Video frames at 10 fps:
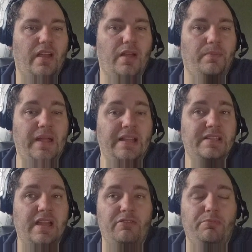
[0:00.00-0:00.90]
That's
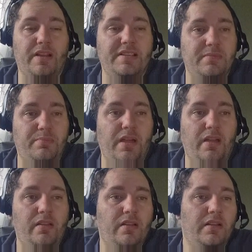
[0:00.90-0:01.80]
a heavy price to
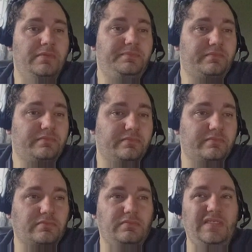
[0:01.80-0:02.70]
pay.
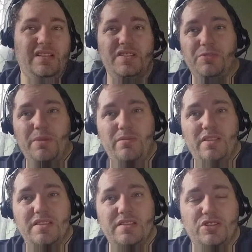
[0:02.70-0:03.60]
So maybe
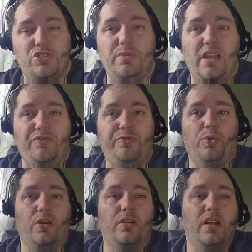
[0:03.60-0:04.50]
should be a
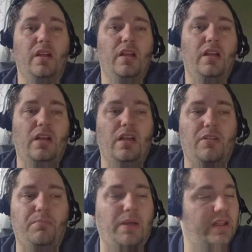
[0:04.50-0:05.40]
4.
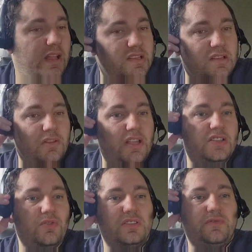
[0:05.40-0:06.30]
My gut still leans
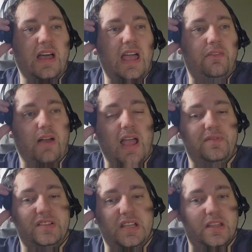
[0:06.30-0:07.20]
towards 5. I've
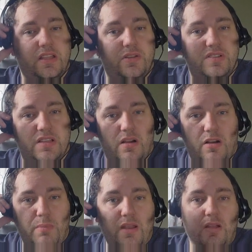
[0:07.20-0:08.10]
seen it used in our
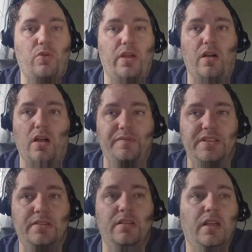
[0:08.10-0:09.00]
meta quite
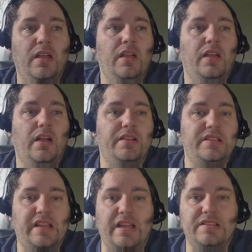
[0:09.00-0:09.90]
often to
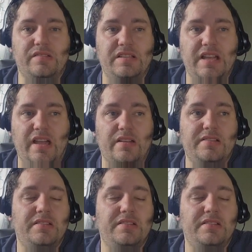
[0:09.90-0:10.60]
cancel attacks.